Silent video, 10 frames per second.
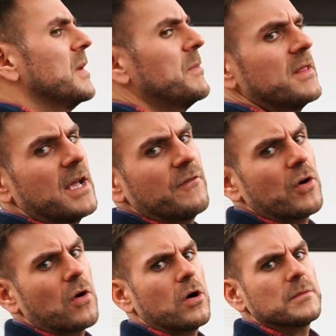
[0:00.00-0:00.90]
Maybe they have
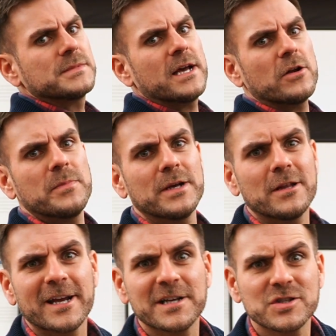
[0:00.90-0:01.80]
their arms out a bit
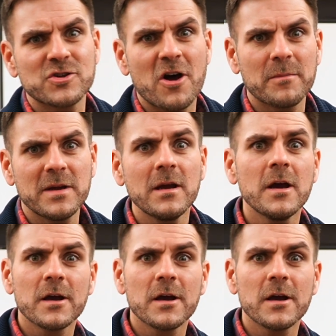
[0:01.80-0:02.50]
like a zombie.